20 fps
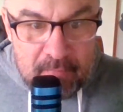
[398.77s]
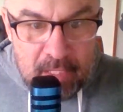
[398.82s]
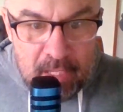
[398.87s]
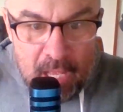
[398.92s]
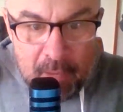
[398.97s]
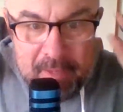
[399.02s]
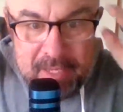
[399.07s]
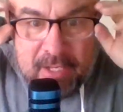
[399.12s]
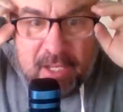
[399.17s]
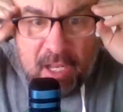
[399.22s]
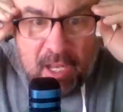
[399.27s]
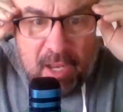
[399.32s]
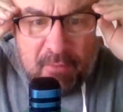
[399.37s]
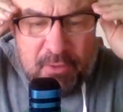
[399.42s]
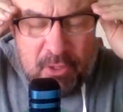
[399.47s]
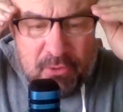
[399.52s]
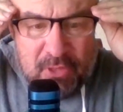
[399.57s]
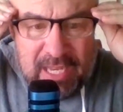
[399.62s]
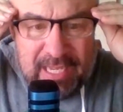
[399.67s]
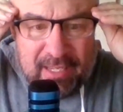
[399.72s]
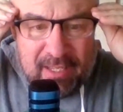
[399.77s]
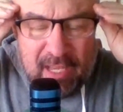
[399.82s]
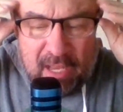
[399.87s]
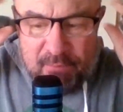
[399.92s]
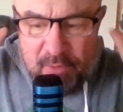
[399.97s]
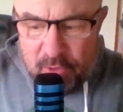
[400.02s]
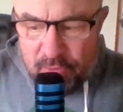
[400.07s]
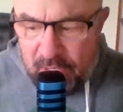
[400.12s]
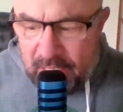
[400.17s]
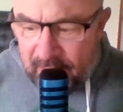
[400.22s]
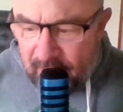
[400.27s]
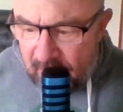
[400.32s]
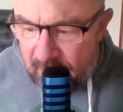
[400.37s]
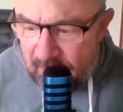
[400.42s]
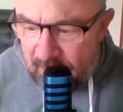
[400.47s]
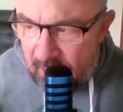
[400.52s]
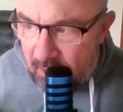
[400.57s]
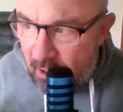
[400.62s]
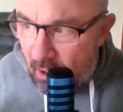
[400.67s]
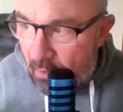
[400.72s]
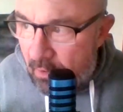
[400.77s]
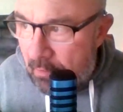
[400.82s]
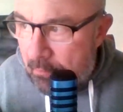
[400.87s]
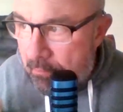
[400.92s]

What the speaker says: I mean, if you think that,